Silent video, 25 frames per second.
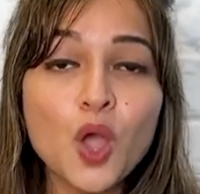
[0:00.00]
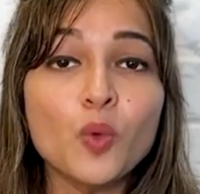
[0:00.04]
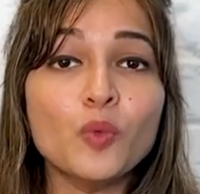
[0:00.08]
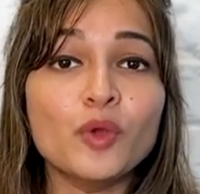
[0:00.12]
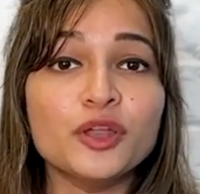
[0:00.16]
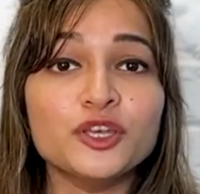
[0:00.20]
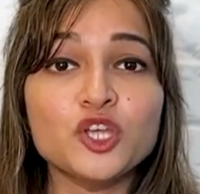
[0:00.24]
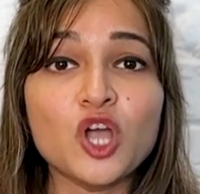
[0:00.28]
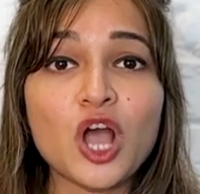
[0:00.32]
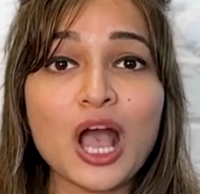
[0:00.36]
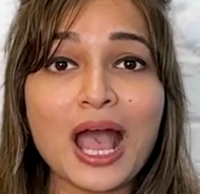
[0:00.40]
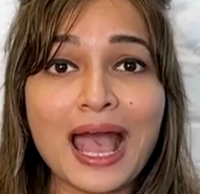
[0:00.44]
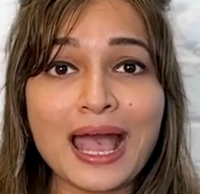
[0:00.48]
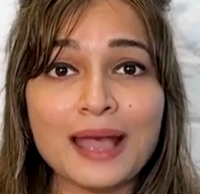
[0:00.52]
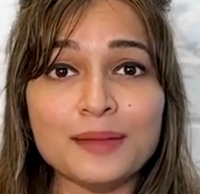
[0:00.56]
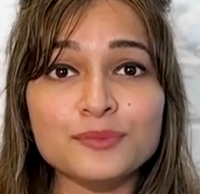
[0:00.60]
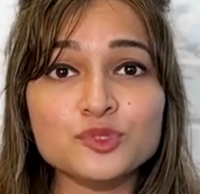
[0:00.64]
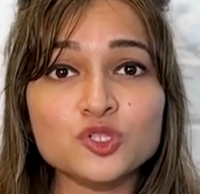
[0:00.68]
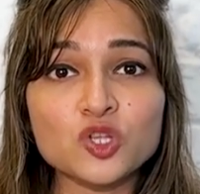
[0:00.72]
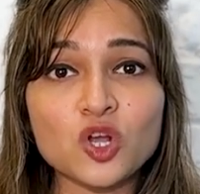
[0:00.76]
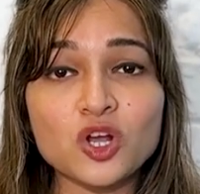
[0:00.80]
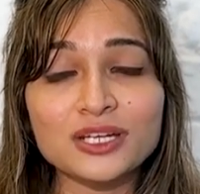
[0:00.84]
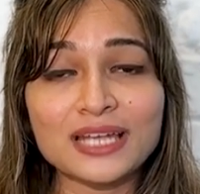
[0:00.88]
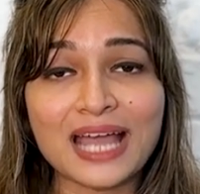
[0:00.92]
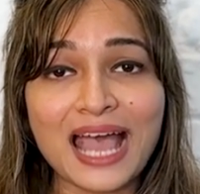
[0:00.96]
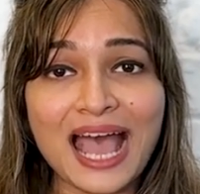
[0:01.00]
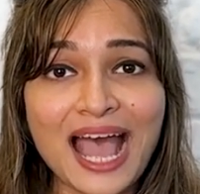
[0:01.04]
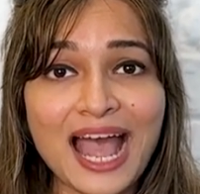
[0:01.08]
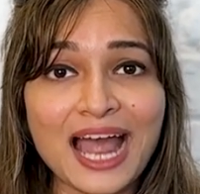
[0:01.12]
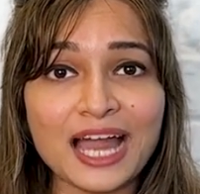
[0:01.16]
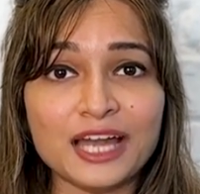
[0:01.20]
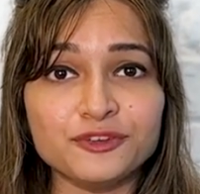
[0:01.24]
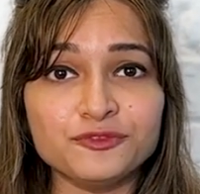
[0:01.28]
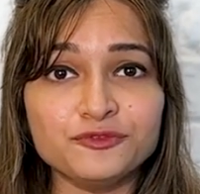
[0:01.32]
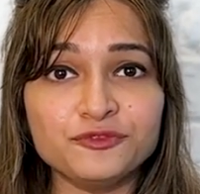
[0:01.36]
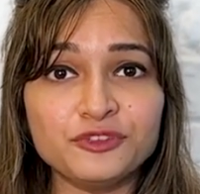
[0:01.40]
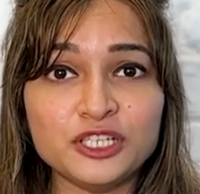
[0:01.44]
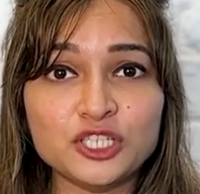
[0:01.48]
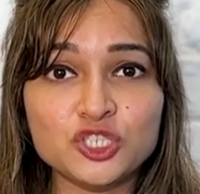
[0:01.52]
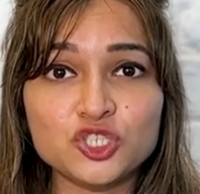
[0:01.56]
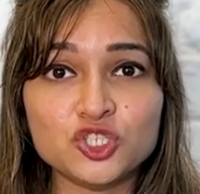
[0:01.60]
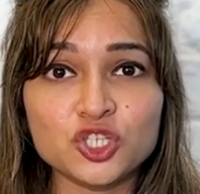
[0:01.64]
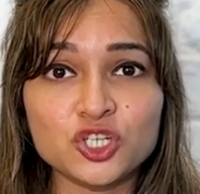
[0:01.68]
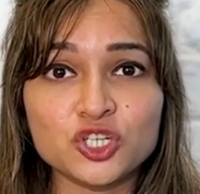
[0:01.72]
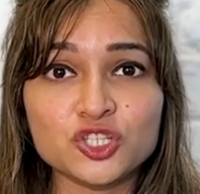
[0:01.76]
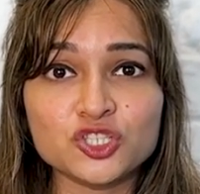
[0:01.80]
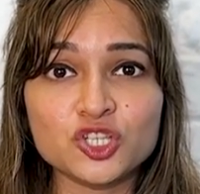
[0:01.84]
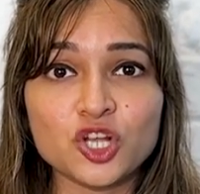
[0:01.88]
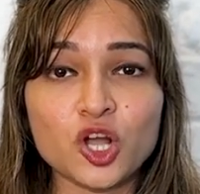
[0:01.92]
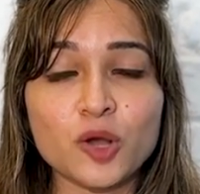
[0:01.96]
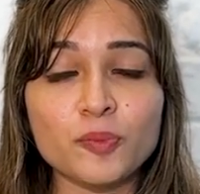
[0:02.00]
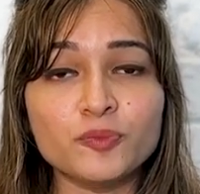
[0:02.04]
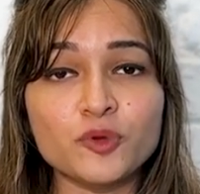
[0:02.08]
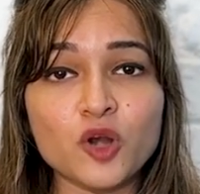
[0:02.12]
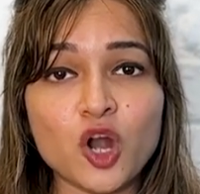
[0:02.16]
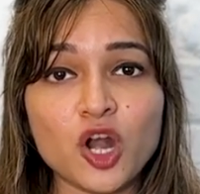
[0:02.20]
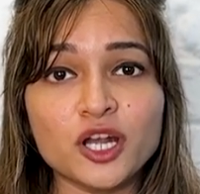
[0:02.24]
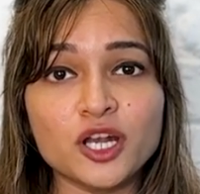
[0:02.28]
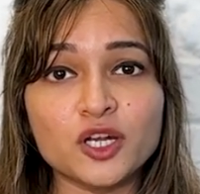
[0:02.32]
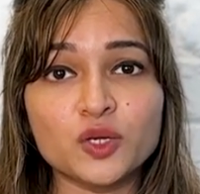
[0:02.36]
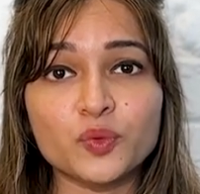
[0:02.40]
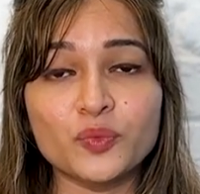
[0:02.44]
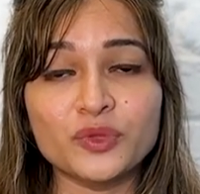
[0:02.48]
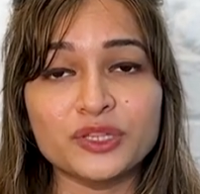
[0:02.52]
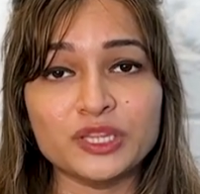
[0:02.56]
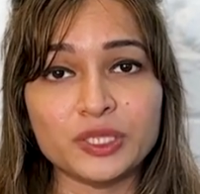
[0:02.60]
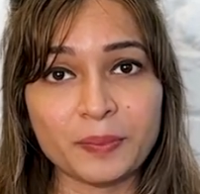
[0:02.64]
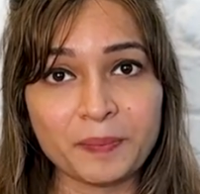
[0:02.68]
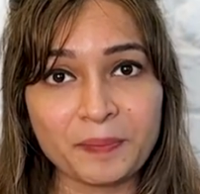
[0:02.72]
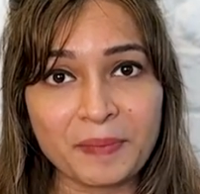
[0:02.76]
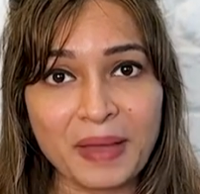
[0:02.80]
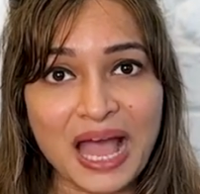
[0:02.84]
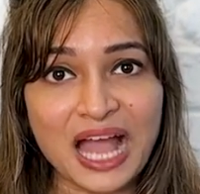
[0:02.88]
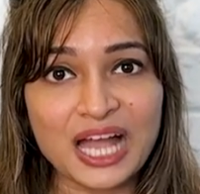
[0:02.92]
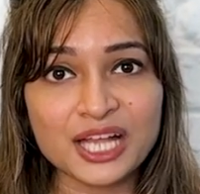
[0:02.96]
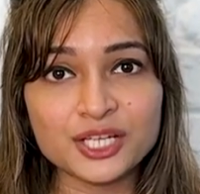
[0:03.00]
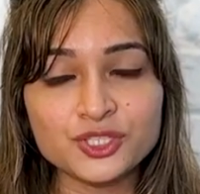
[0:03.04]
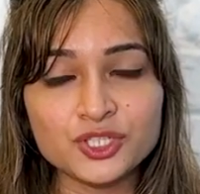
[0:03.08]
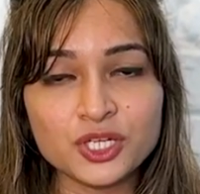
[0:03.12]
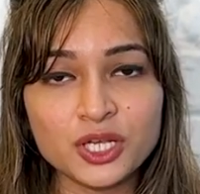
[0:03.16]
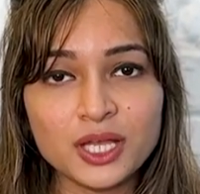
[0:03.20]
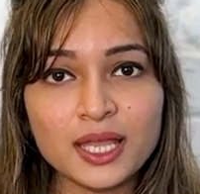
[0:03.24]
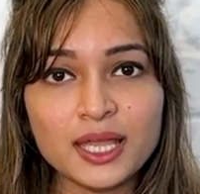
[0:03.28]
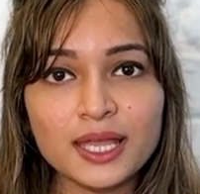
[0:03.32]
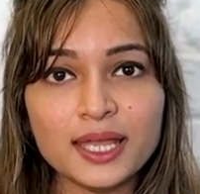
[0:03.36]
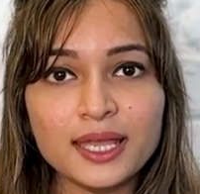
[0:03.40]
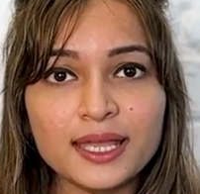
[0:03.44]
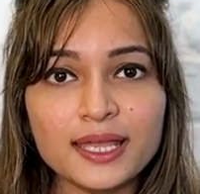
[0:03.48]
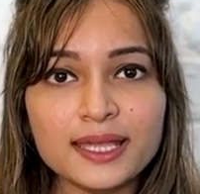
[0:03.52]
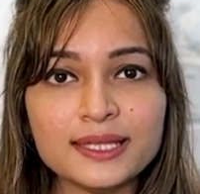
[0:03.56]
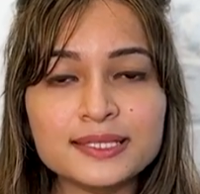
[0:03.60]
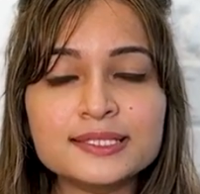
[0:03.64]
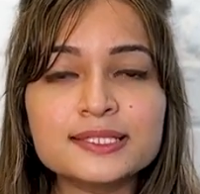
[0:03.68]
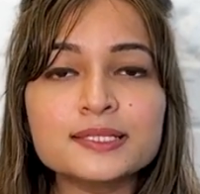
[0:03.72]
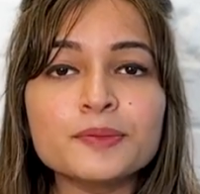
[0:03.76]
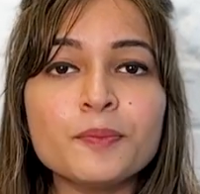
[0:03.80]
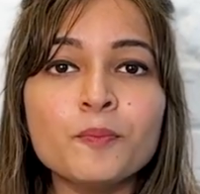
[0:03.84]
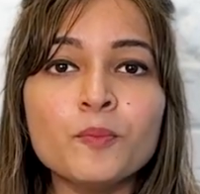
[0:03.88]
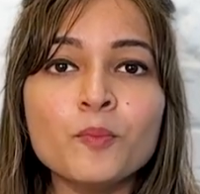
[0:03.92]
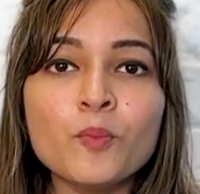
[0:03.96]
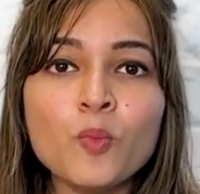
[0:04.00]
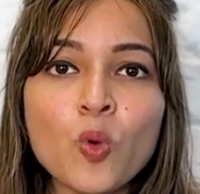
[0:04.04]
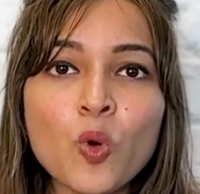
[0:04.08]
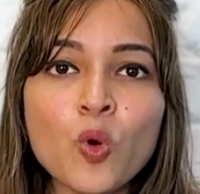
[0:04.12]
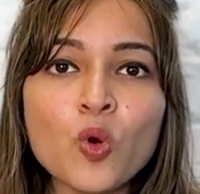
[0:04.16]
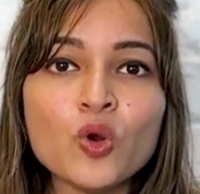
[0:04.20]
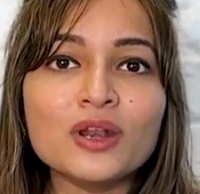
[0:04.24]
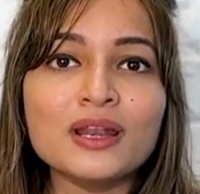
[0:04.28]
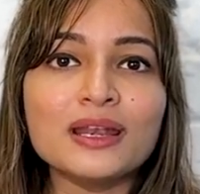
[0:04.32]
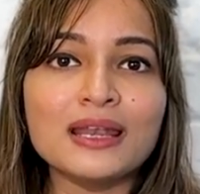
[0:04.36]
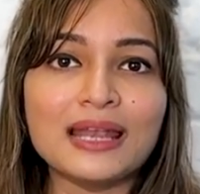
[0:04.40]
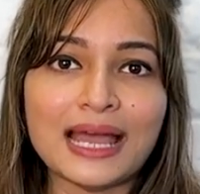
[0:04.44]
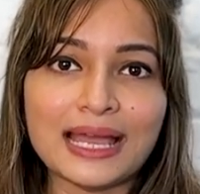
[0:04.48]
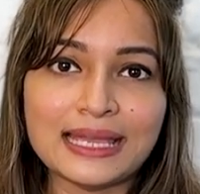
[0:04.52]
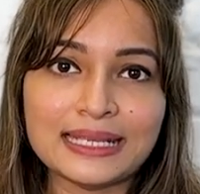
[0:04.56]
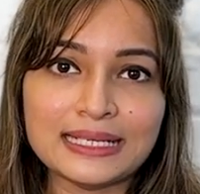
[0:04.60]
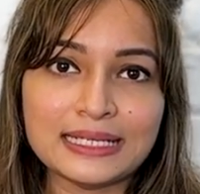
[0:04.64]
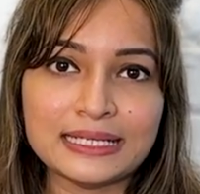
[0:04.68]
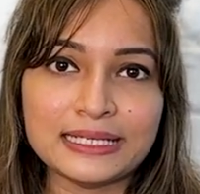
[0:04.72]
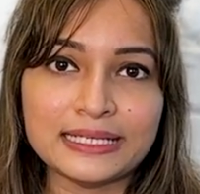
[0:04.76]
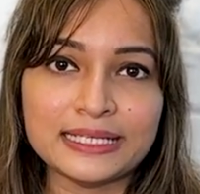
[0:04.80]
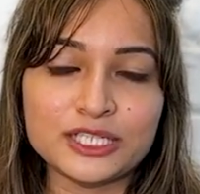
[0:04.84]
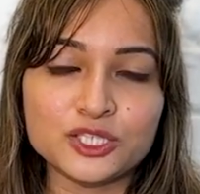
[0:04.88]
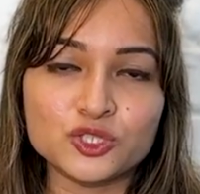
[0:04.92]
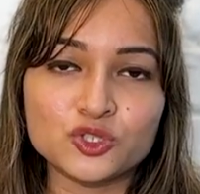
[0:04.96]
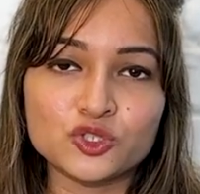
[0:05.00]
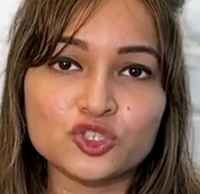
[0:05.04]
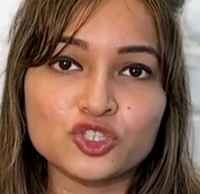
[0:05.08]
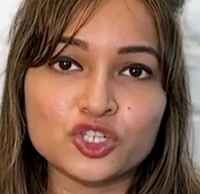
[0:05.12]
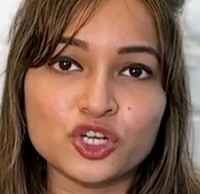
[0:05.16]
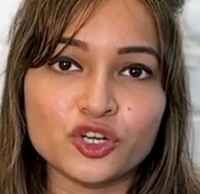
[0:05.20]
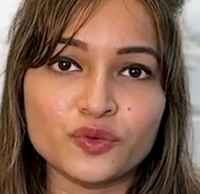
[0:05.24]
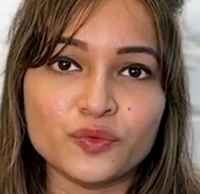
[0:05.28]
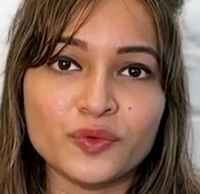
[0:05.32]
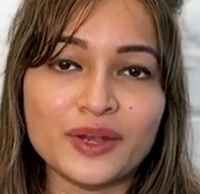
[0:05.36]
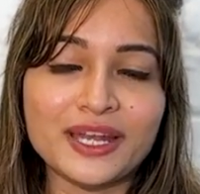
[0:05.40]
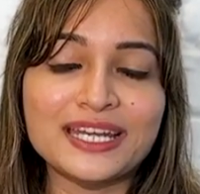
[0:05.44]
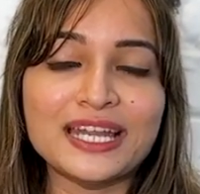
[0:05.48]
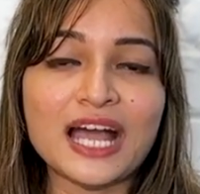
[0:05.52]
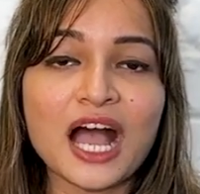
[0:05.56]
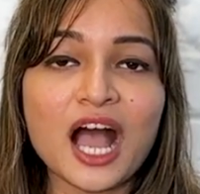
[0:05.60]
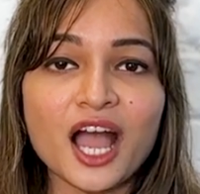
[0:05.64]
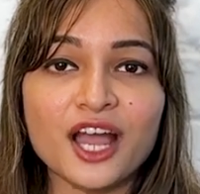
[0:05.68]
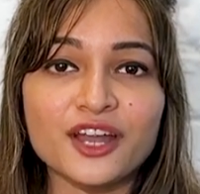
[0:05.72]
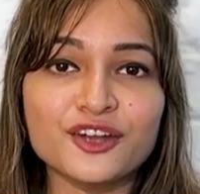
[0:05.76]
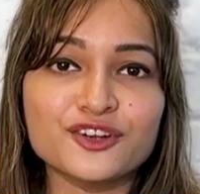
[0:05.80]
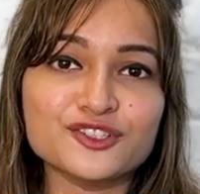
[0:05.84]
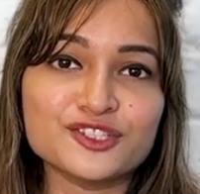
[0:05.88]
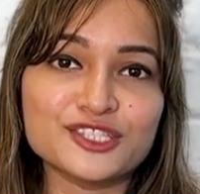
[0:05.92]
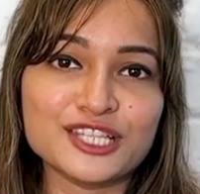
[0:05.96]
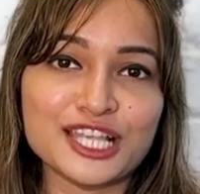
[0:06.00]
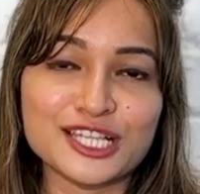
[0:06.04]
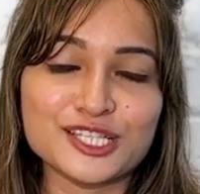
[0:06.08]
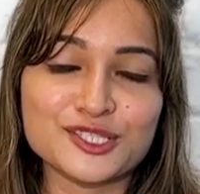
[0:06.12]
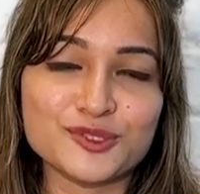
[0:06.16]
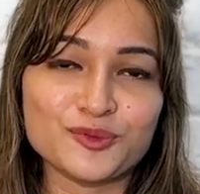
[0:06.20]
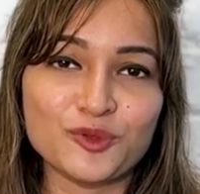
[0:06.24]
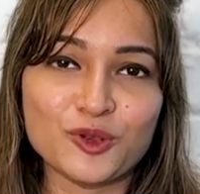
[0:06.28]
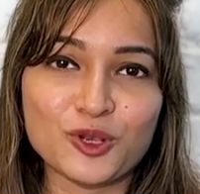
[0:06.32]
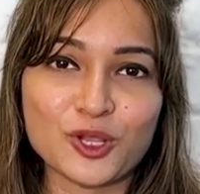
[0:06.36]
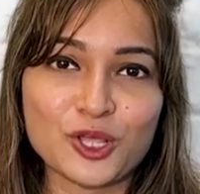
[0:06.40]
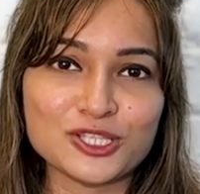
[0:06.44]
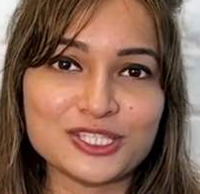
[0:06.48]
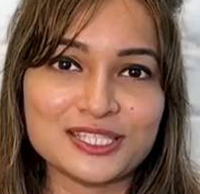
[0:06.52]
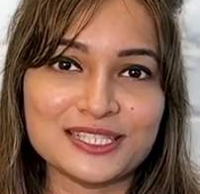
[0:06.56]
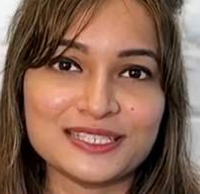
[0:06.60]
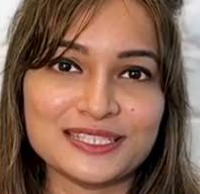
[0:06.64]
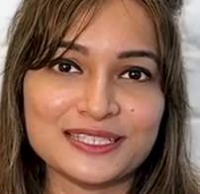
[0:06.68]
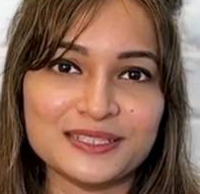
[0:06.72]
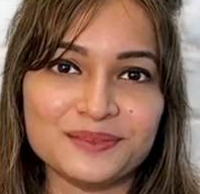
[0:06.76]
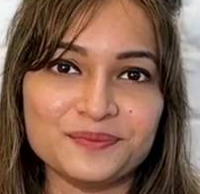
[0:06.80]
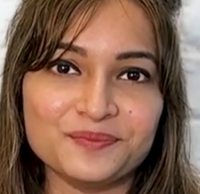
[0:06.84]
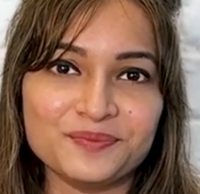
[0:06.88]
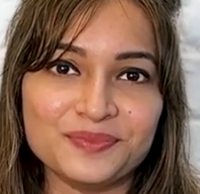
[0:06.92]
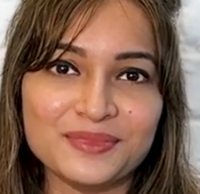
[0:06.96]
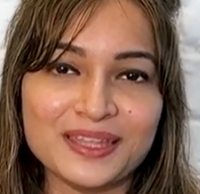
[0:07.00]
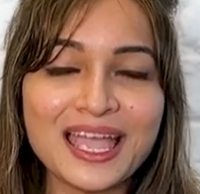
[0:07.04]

When your Amazon ad features a product with a badge, it's more likely to generate higher sales velocity.